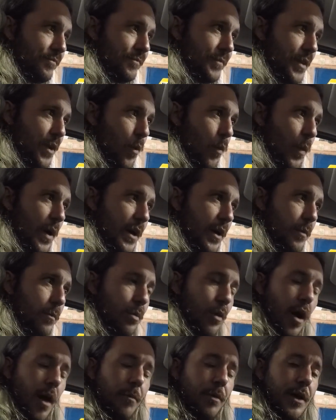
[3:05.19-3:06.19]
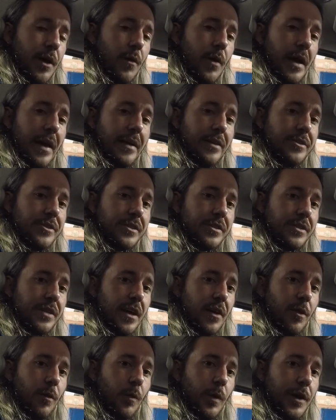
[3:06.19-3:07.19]
we could probably go ahead and just
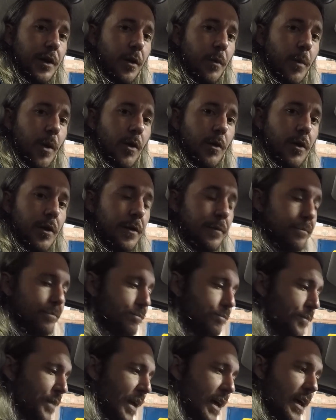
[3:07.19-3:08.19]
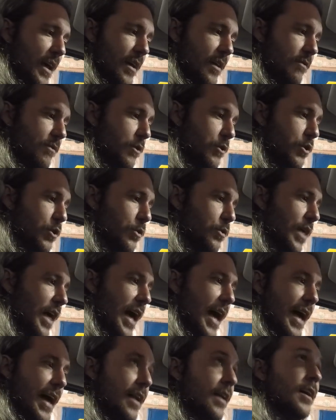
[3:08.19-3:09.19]
sell the window motor. And if you do
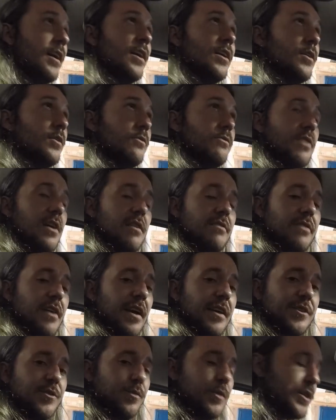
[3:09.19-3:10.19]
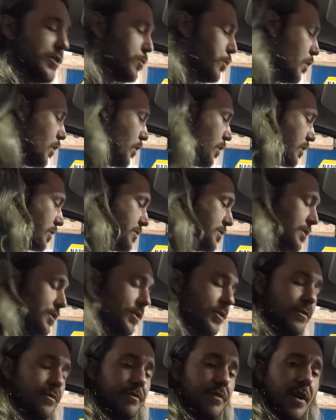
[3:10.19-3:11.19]
that, verify the switch works,
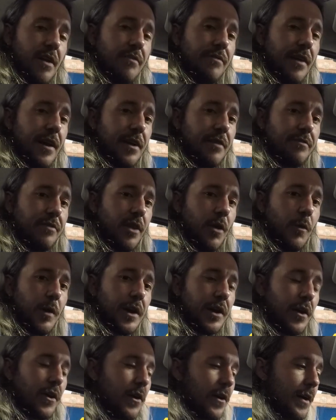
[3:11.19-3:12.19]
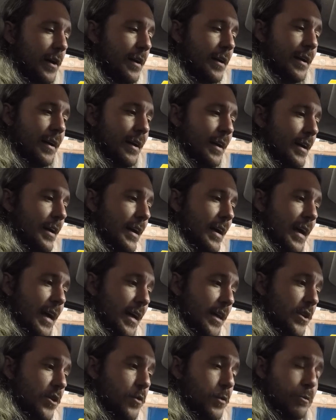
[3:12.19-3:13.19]
you verify your flowing current,
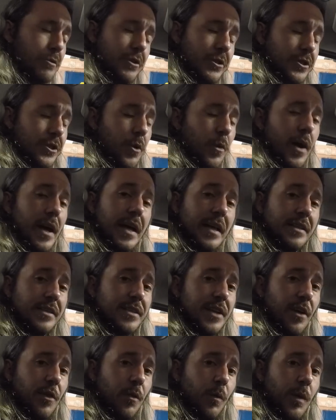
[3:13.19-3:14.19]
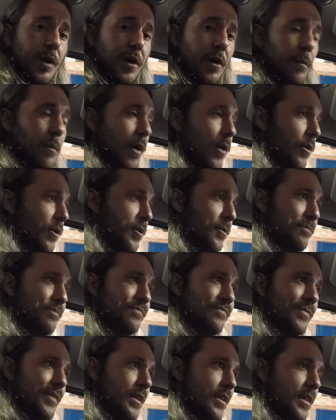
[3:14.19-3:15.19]
and you just go ahead and sell the window motor,
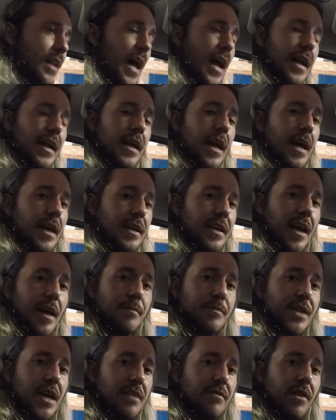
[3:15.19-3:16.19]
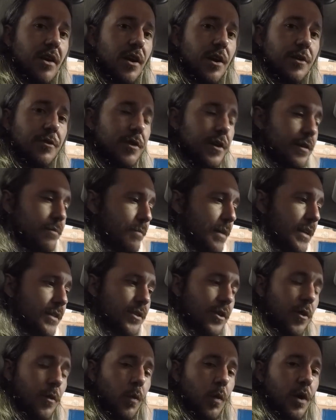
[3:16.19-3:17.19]
99 times out of 100, it's
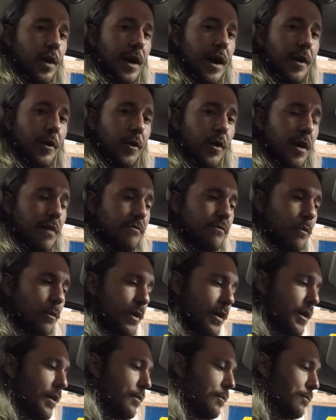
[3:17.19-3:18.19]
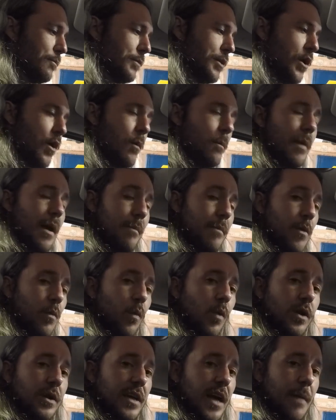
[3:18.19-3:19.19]
going to work out great for you. Maybe
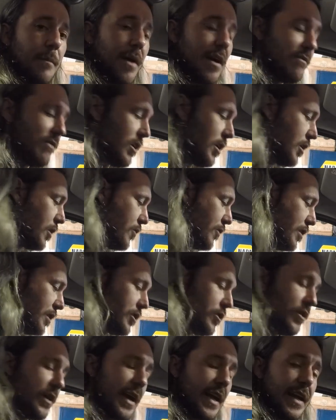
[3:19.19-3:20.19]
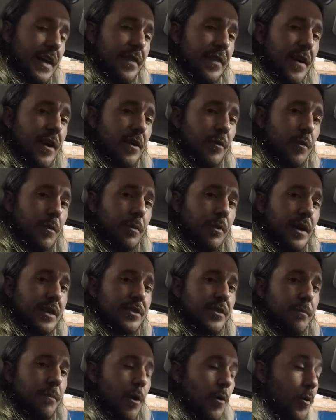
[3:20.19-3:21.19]
one time out of 100, you get in there to
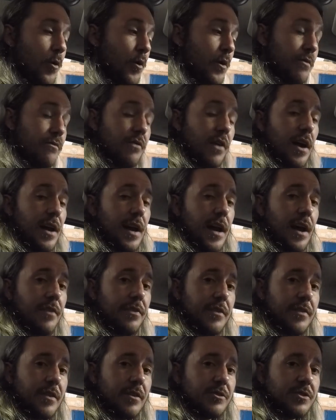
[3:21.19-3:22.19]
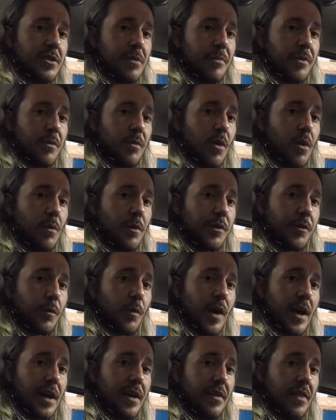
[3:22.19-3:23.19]
replace the motor and you find out that there's something wrong with the
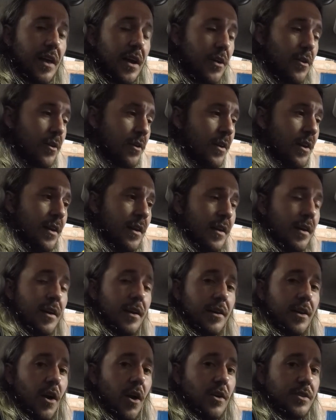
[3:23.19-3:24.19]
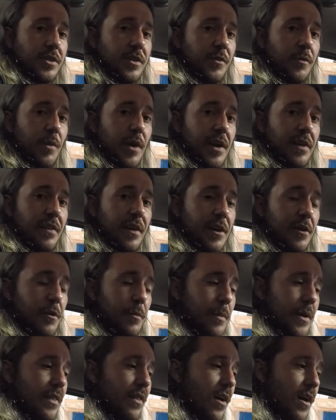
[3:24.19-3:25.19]
regulator, causing the regulator to
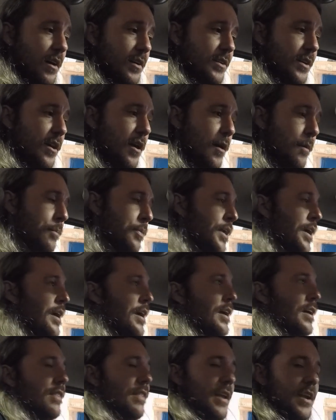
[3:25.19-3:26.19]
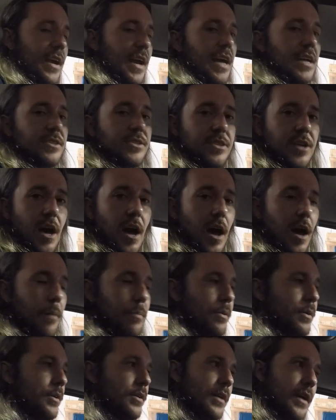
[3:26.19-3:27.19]
be locked up. Then you got to stop.
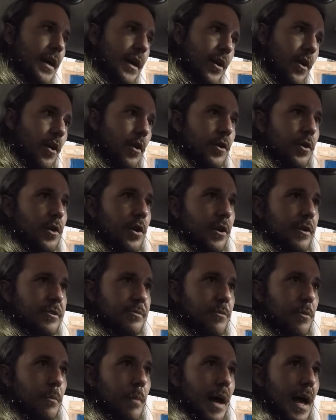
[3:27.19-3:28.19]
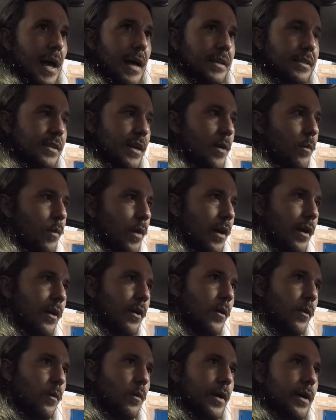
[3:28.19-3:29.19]
You got to call your customer back, say,
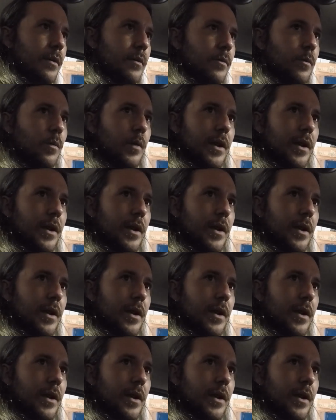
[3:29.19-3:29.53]
well, we